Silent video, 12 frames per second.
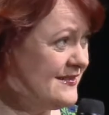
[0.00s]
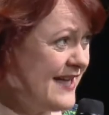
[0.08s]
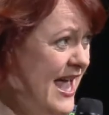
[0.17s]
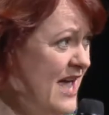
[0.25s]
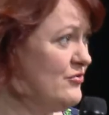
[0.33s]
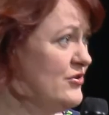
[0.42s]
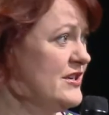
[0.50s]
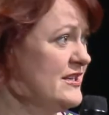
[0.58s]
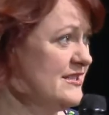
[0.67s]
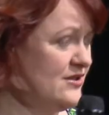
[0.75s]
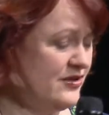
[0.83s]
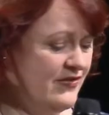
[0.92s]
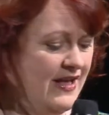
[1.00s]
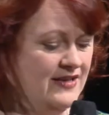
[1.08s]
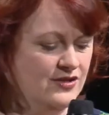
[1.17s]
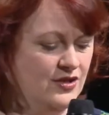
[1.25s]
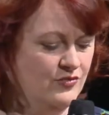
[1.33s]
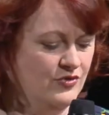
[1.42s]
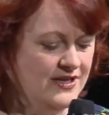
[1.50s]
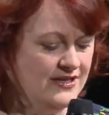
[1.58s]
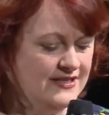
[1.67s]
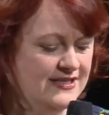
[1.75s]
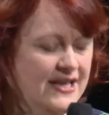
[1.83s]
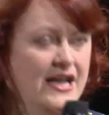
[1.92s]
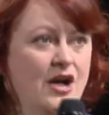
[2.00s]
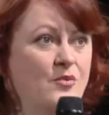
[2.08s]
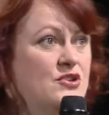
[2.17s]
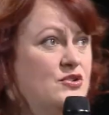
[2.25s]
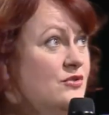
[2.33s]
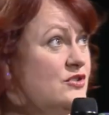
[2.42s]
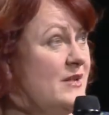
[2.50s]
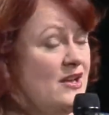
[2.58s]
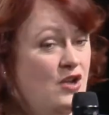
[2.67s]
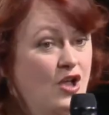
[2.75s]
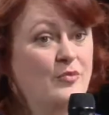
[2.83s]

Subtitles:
care products, a lot of household products. We talked about no